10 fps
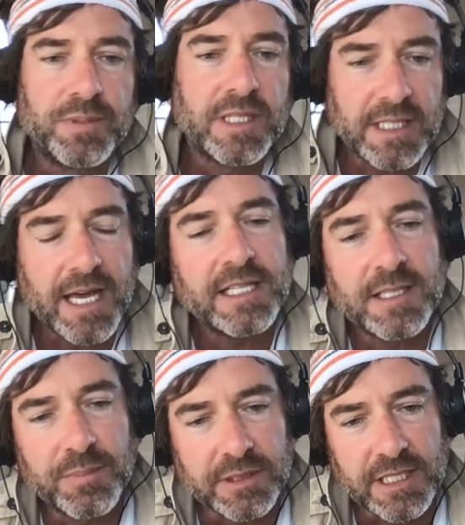decided
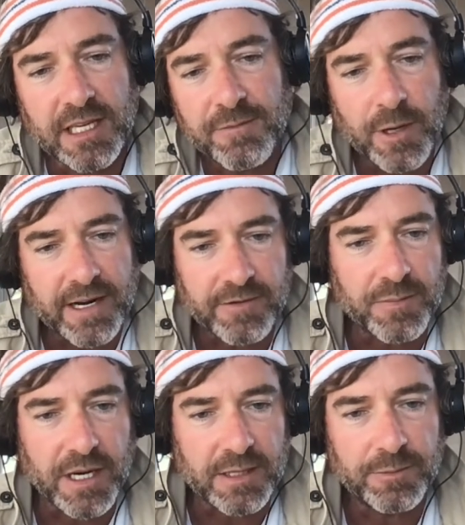to believe what
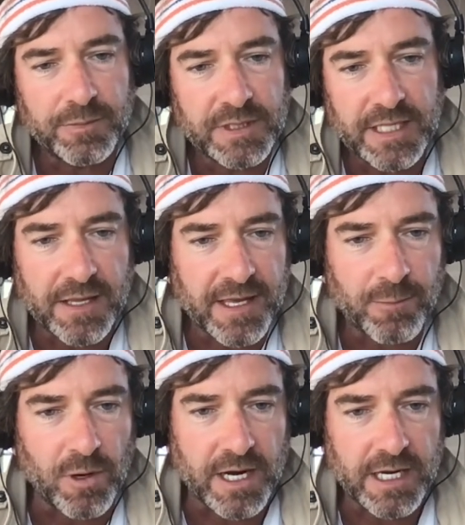everybody said they
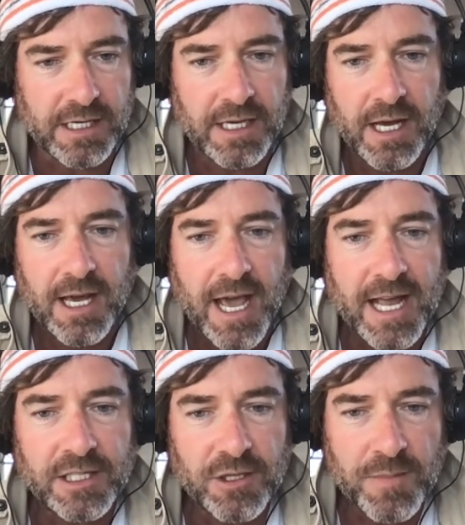wanted
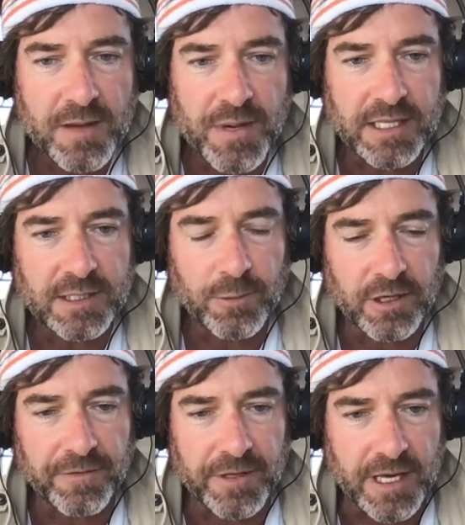and do my best
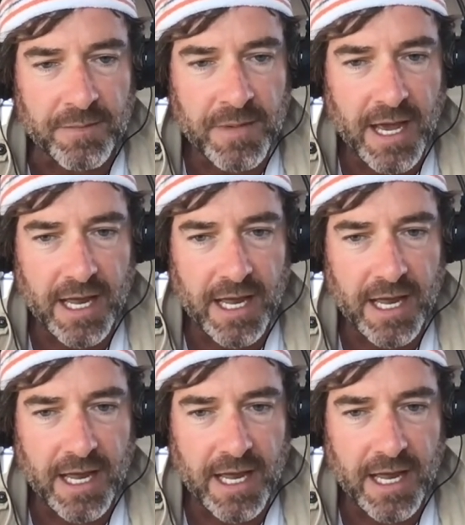work for them.